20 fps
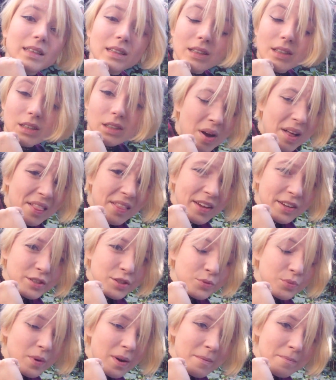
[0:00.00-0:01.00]
And while
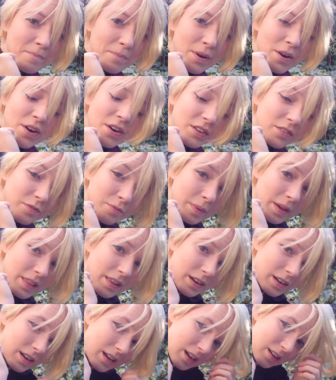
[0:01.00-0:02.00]
there's one part of me
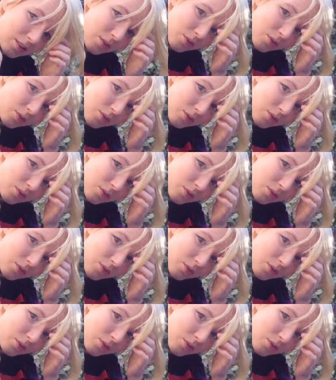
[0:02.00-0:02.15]
that